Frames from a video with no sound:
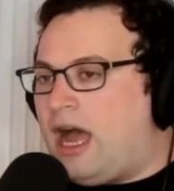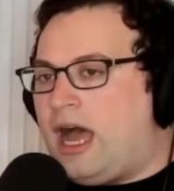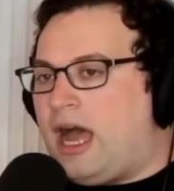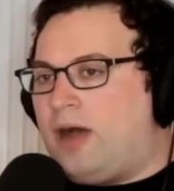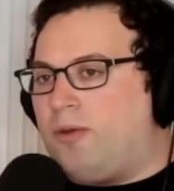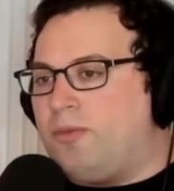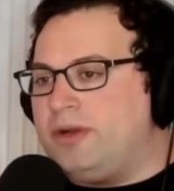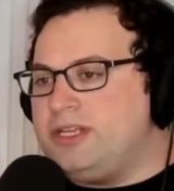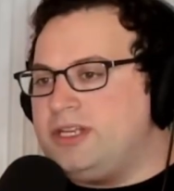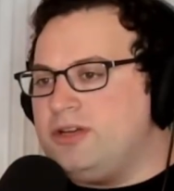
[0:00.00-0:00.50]

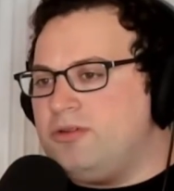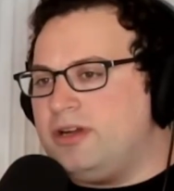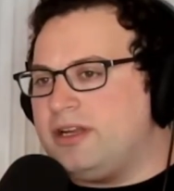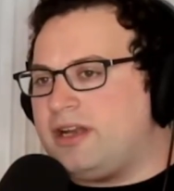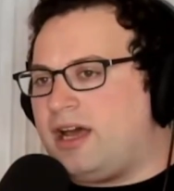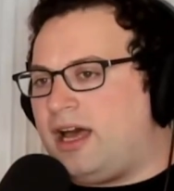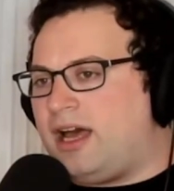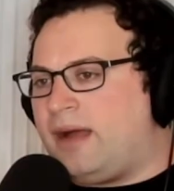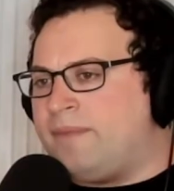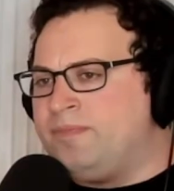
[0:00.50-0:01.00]
We do it.
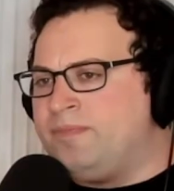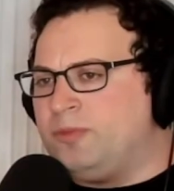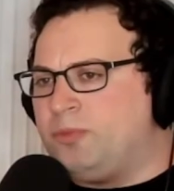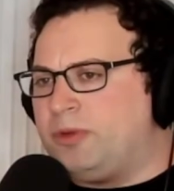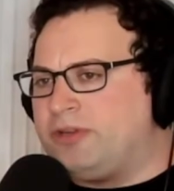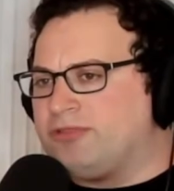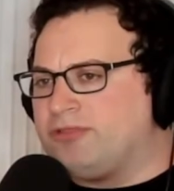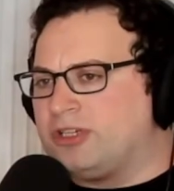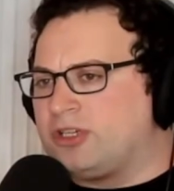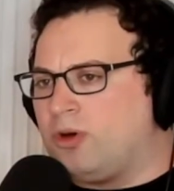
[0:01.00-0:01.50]
We
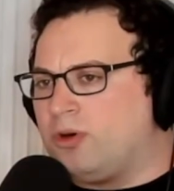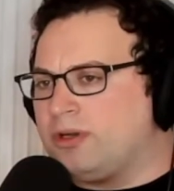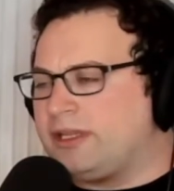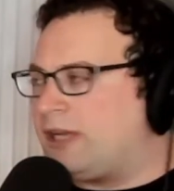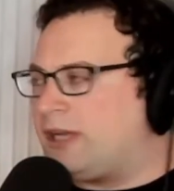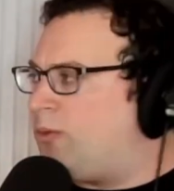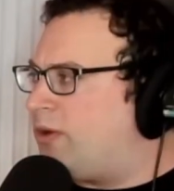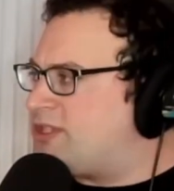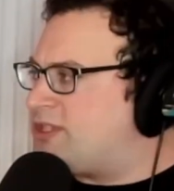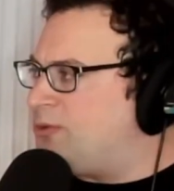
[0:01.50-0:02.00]
record like
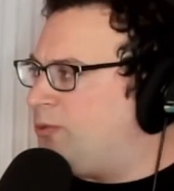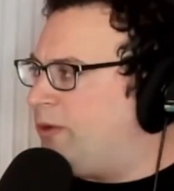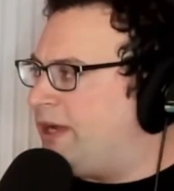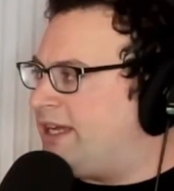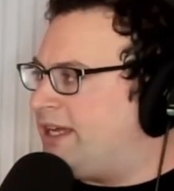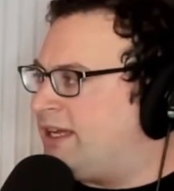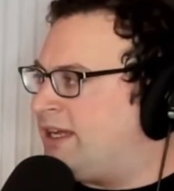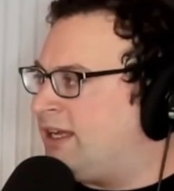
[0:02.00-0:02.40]
once a week.